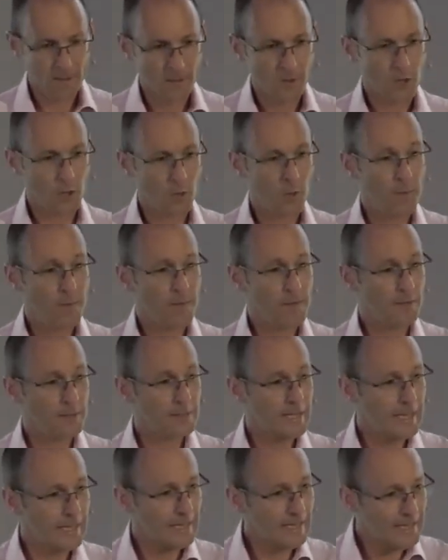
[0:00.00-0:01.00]
that we build
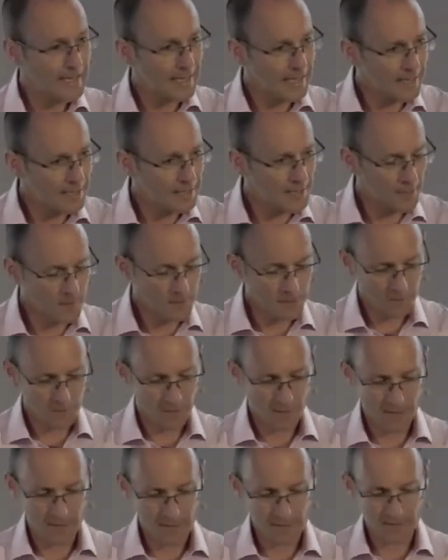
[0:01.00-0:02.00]
little kingdoms for
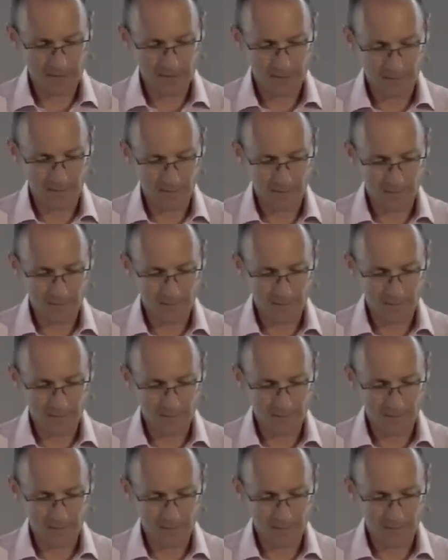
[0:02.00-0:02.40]
ourselves.